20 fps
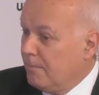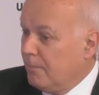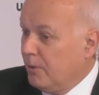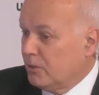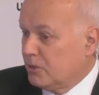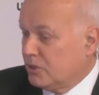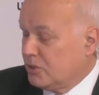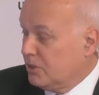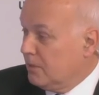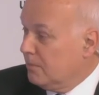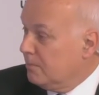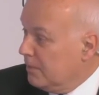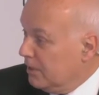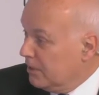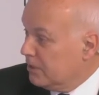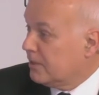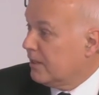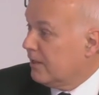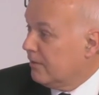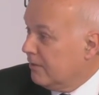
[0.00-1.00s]
posture
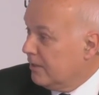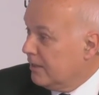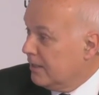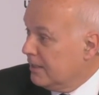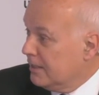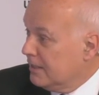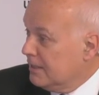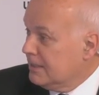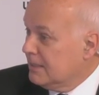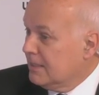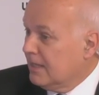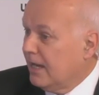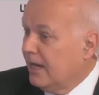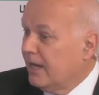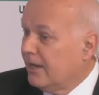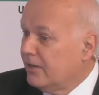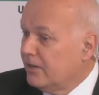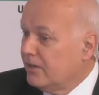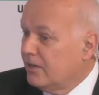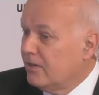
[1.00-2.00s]
militarily
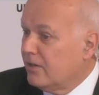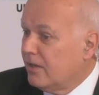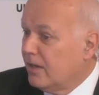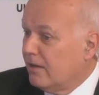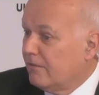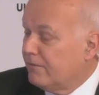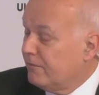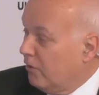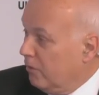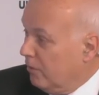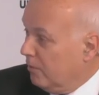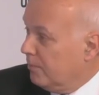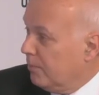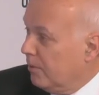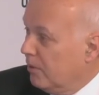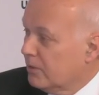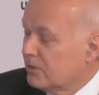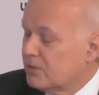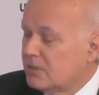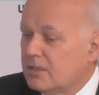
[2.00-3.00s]
and in their foreign
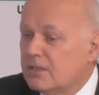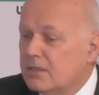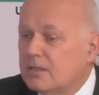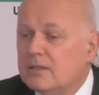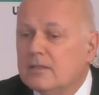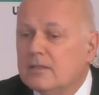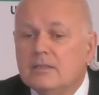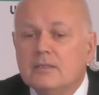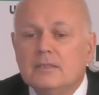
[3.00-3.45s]
policy.